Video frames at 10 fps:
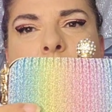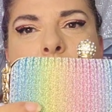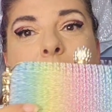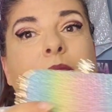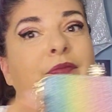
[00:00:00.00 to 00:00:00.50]

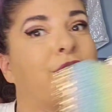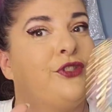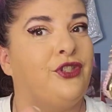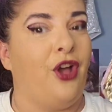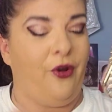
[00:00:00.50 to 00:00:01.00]
Okay.
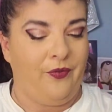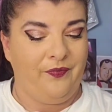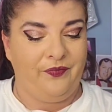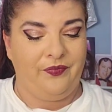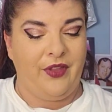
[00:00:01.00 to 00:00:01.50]
So
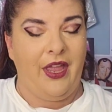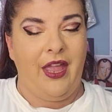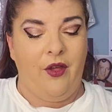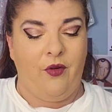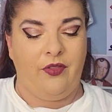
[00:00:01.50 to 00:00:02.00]

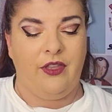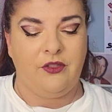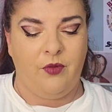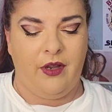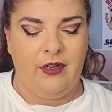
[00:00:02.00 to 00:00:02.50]

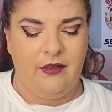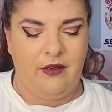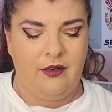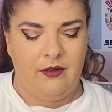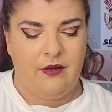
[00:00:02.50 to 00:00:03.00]
this one,